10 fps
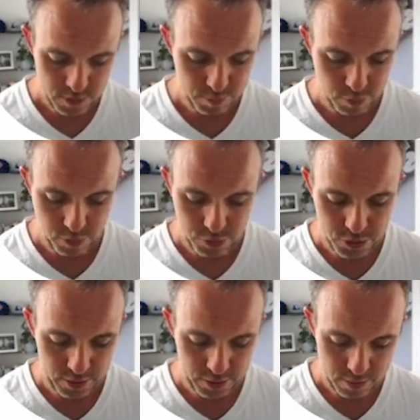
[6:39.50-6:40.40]

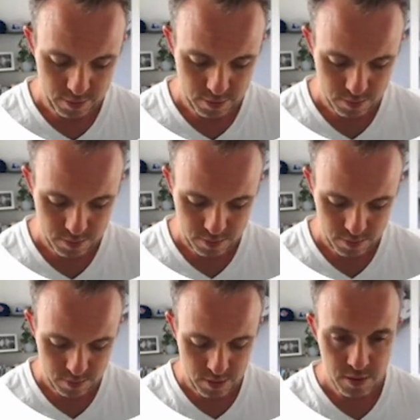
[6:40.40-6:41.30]
Project.
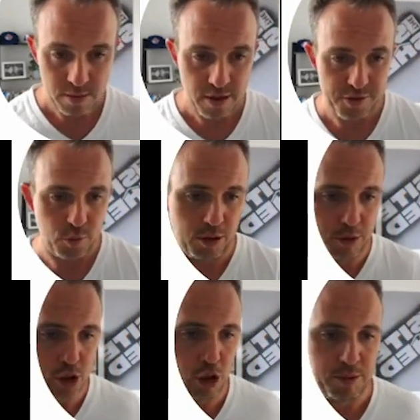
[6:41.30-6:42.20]
You want to put
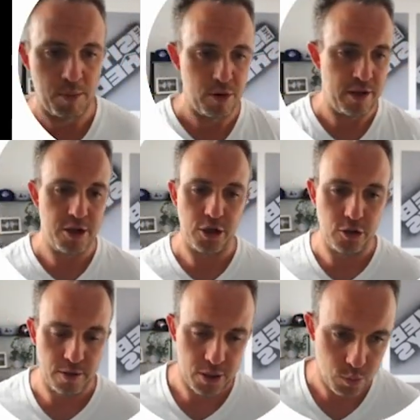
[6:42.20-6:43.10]
a job number in there, you can
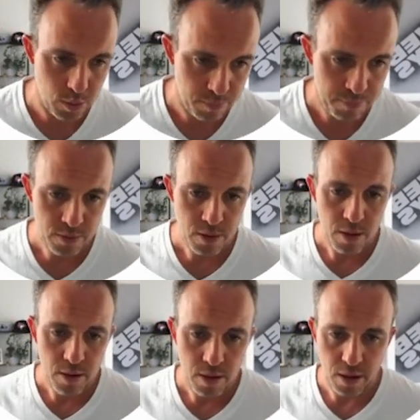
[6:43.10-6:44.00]
do that as well.
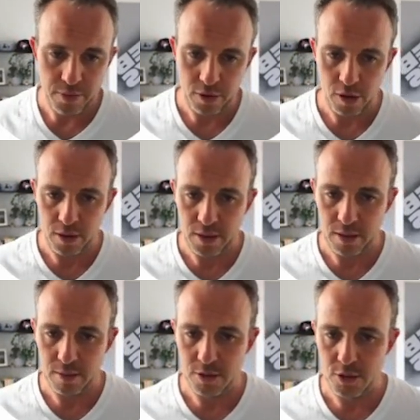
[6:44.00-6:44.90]
And then go click,
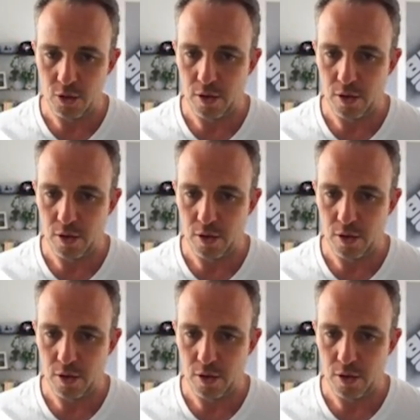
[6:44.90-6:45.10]
assign,